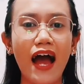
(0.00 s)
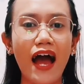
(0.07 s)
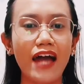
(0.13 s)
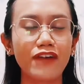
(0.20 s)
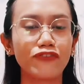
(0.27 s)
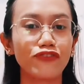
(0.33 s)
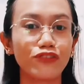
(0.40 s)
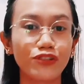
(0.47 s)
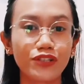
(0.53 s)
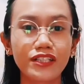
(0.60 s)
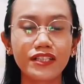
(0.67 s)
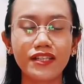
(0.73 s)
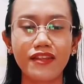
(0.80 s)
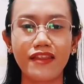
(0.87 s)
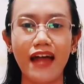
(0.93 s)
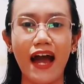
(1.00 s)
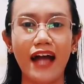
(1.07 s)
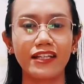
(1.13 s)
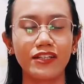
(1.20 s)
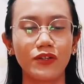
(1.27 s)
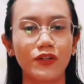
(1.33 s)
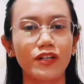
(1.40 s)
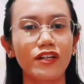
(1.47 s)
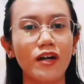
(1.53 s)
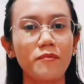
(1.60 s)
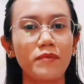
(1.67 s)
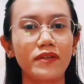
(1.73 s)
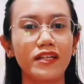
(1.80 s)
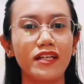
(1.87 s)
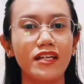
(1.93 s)
I've learned that your
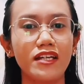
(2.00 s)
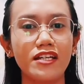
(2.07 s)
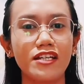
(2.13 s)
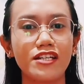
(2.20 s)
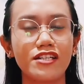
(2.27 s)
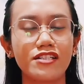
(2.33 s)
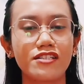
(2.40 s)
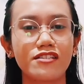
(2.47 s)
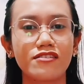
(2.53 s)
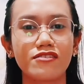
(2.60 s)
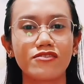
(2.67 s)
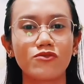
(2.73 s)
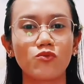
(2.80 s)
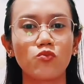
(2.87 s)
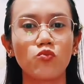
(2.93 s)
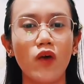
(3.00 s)
company is